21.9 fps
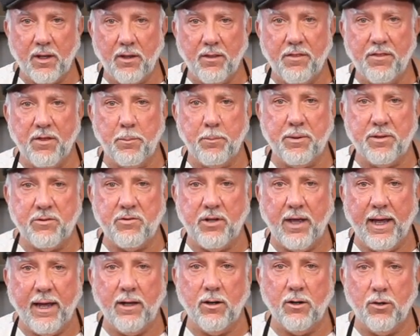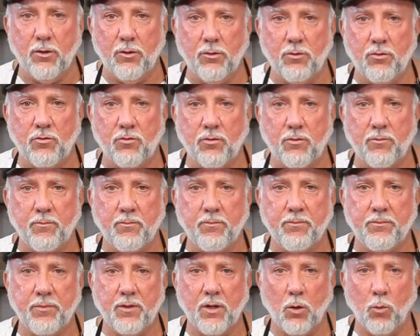The potatoes
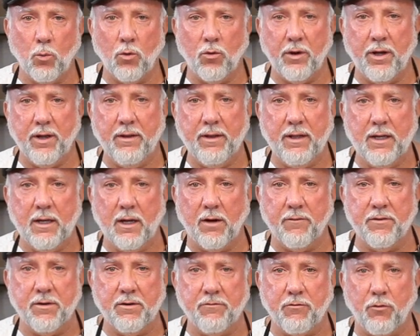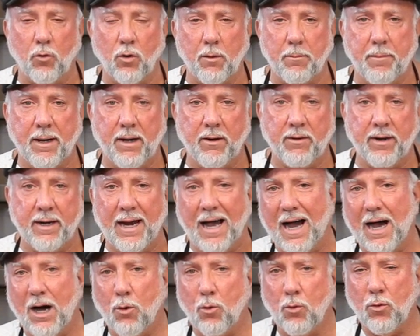were in the oven for about an
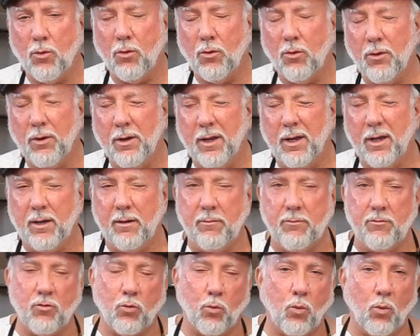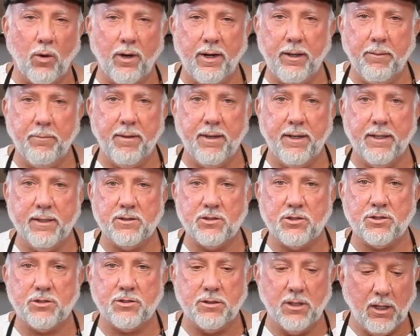hour and 20
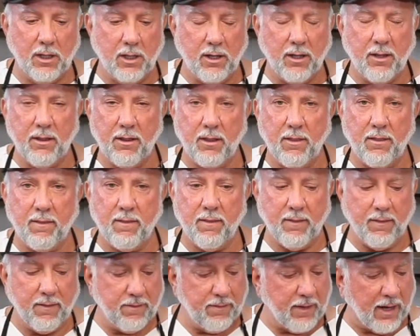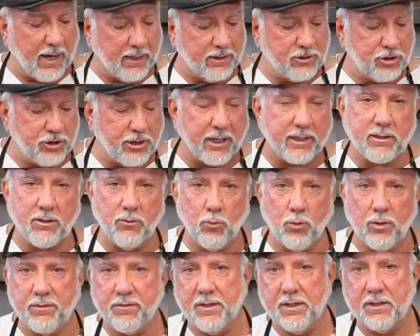minutes. I checked them
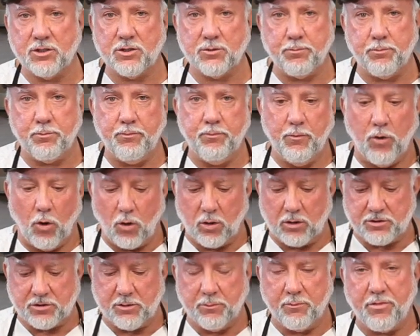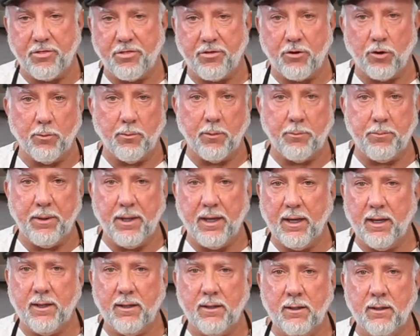with this awesome
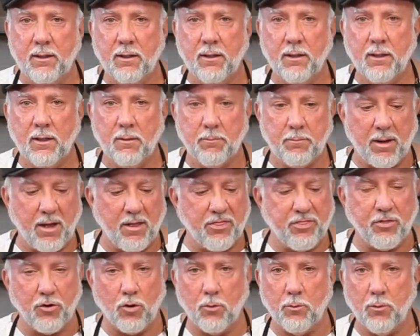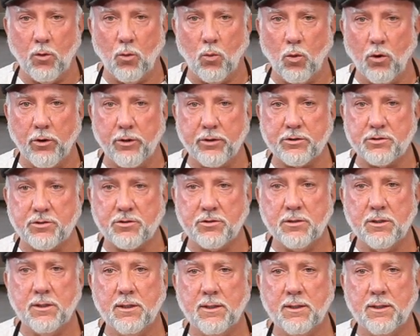Thermopen by ThermoWorks.